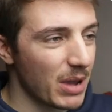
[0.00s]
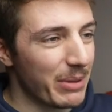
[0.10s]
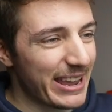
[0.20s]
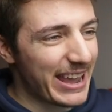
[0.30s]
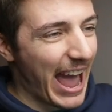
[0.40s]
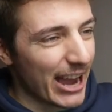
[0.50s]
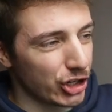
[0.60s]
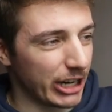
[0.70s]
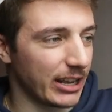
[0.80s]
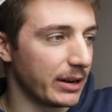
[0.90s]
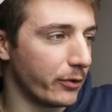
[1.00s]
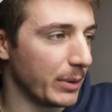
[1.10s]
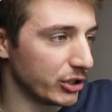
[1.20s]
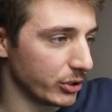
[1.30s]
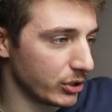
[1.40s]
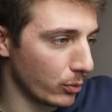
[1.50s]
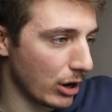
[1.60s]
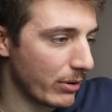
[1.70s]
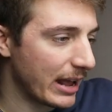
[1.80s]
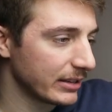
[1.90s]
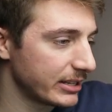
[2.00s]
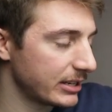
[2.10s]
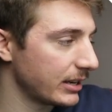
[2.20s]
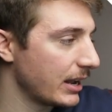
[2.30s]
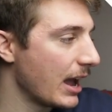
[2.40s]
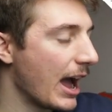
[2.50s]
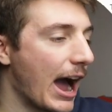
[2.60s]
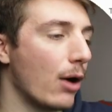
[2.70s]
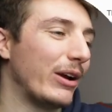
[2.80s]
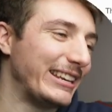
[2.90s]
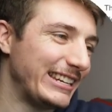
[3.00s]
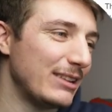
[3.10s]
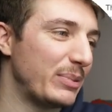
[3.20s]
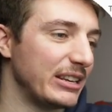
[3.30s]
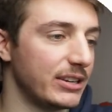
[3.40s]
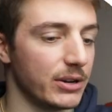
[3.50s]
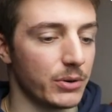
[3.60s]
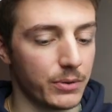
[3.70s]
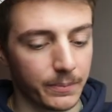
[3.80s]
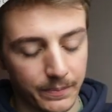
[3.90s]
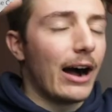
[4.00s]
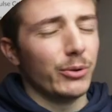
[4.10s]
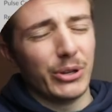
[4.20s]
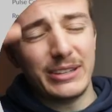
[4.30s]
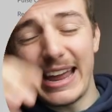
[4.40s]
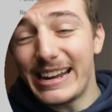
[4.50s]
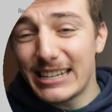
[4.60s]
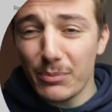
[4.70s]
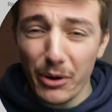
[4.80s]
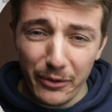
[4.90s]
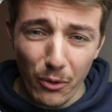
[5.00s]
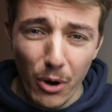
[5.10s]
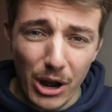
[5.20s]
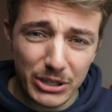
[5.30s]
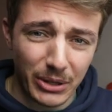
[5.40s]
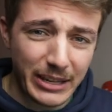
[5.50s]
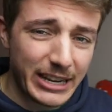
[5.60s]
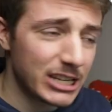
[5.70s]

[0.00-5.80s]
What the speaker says: Maybe caching that information somewhere else. I went deep into how the data buffer works on the